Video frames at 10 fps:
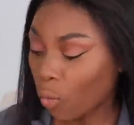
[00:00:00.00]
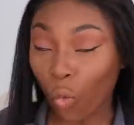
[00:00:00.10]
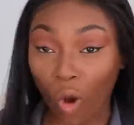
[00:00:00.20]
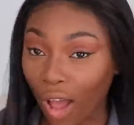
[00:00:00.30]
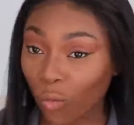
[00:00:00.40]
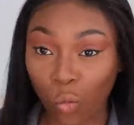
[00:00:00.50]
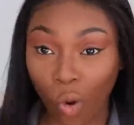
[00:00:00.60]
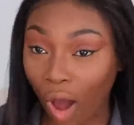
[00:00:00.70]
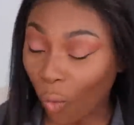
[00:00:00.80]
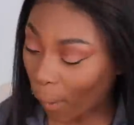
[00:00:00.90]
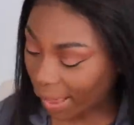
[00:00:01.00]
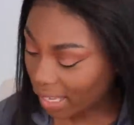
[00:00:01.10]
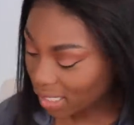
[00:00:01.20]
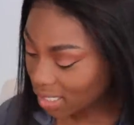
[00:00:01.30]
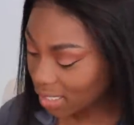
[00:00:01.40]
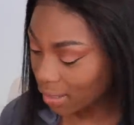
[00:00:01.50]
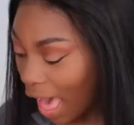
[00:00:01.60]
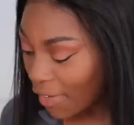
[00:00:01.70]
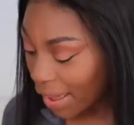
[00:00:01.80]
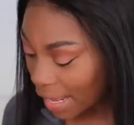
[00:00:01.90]
what a waste.
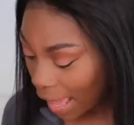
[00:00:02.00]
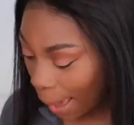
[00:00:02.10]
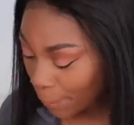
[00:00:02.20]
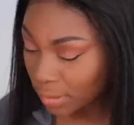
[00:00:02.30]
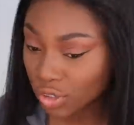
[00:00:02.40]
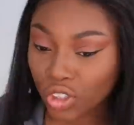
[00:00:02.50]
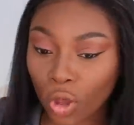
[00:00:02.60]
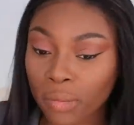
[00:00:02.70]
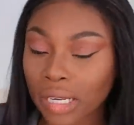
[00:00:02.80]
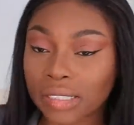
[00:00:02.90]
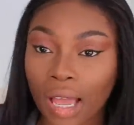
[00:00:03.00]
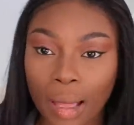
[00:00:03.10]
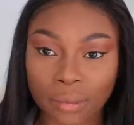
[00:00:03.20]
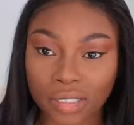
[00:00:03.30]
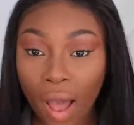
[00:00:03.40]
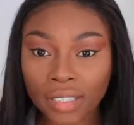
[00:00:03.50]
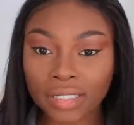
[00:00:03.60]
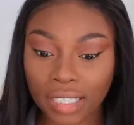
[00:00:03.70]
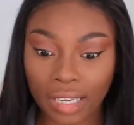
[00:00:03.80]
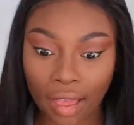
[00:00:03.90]
I've had it happen so many times.
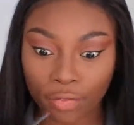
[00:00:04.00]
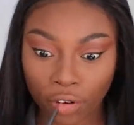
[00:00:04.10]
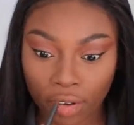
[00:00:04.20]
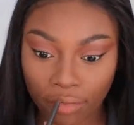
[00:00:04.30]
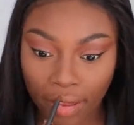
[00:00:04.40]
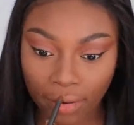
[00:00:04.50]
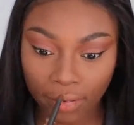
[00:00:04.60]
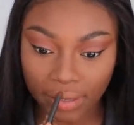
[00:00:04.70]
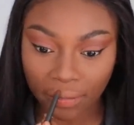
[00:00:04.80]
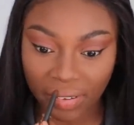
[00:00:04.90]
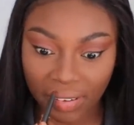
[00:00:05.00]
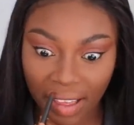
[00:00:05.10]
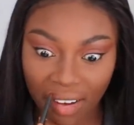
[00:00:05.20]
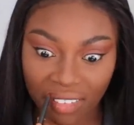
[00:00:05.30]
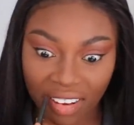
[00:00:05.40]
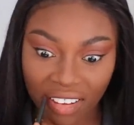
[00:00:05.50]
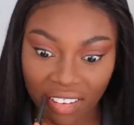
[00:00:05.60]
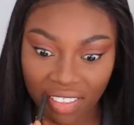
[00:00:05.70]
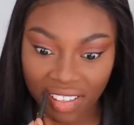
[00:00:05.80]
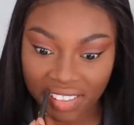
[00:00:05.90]
Personally, like for an event or something, I'm like, oh
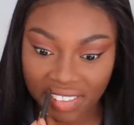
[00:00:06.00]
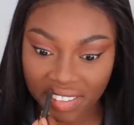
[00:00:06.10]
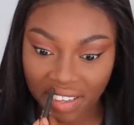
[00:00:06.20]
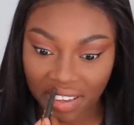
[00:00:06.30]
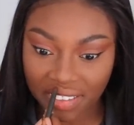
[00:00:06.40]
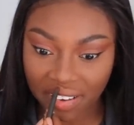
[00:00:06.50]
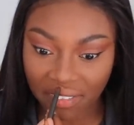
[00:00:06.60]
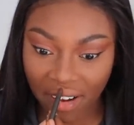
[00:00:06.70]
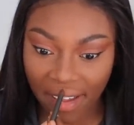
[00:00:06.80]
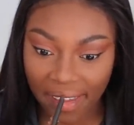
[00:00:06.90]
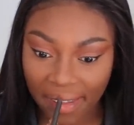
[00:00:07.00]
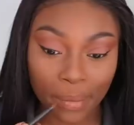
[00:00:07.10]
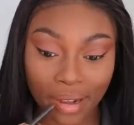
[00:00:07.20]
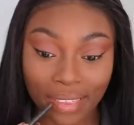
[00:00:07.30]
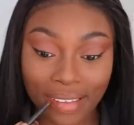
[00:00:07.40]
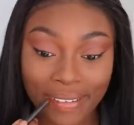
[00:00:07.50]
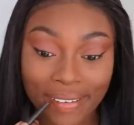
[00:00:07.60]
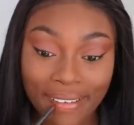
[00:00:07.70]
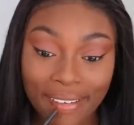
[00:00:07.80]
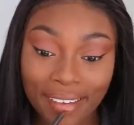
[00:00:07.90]
no, this isn't right. And I think
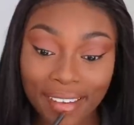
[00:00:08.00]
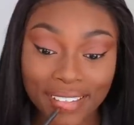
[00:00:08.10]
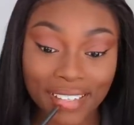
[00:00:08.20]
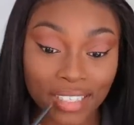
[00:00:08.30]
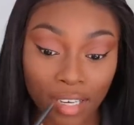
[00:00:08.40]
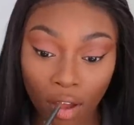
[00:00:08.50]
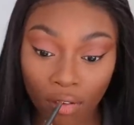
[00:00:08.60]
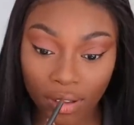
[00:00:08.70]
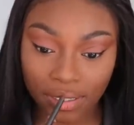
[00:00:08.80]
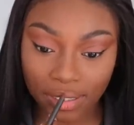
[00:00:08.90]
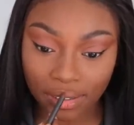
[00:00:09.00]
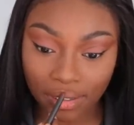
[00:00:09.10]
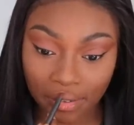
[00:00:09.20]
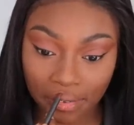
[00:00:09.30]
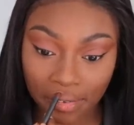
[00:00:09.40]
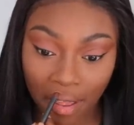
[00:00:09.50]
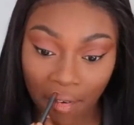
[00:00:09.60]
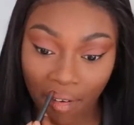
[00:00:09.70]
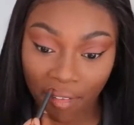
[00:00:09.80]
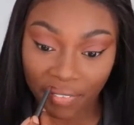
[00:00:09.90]
it's because a lot of us
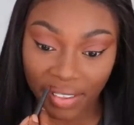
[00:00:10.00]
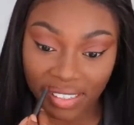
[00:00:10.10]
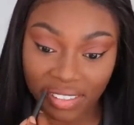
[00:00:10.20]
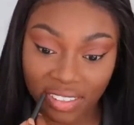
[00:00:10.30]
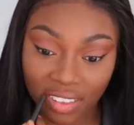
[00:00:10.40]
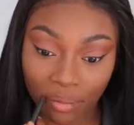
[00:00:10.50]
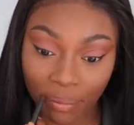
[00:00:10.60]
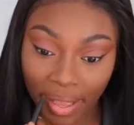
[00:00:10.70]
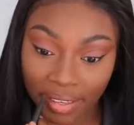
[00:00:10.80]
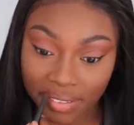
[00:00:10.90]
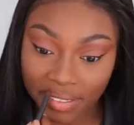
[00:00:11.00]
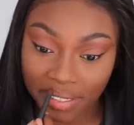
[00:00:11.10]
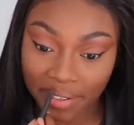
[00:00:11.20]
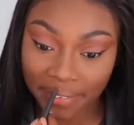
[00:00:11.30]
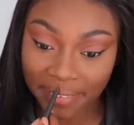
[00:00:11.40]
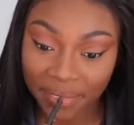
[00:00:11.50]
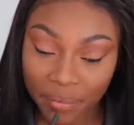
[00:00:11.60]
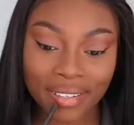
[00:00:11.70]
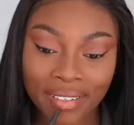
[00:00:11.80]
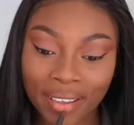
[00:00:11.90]
know our face the best, you
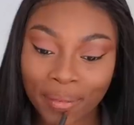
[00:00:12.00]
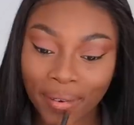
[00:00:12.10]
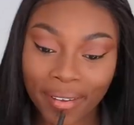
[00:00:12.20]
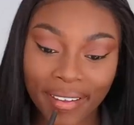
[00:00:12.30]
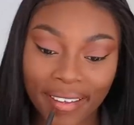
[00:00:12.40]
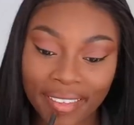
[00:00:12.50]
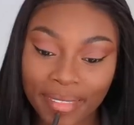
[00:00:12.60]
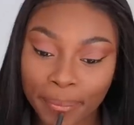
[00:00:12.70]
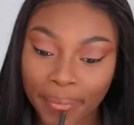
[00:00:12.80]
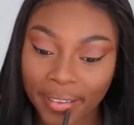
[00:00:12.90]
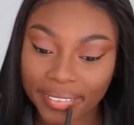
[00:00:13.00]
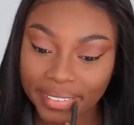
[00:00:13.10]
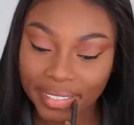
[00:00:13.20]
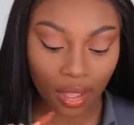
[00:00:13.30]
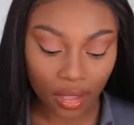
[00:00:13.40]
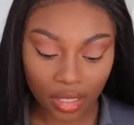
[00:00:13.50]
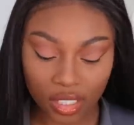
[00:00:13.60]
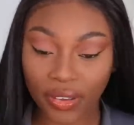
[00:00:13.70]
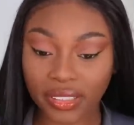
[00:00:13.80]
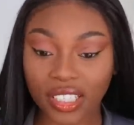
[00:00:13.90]
know our hair the best.
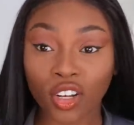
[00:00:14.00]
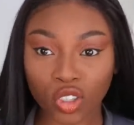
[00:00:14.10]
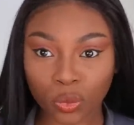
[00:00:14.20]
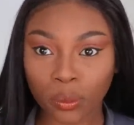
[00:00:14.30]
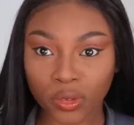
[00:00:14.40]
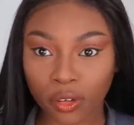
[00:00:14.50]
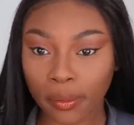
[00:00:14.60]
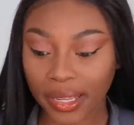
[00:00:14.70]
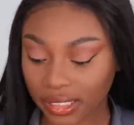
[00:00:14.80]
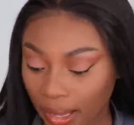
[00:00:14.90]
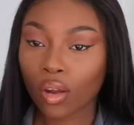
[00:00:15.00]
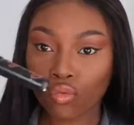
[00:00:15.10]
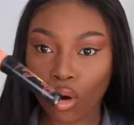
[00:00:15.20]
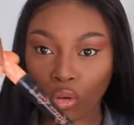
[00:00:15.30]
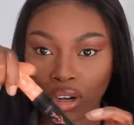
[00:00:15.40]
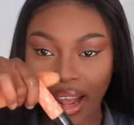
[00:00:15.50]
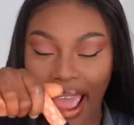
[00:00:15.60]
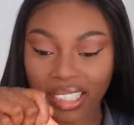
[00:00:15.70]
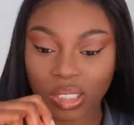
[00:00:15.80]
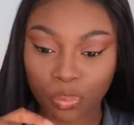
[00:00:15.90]
These Fenty gloss bombs are amazing. Roller
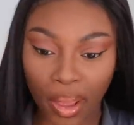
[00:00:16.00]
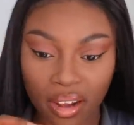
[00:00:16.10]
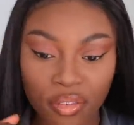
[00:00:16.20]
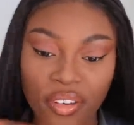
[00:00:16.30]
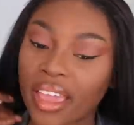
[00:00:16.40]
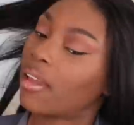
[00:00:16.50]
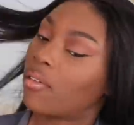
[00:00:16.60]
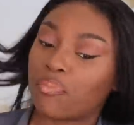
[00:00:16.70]
lash benefit,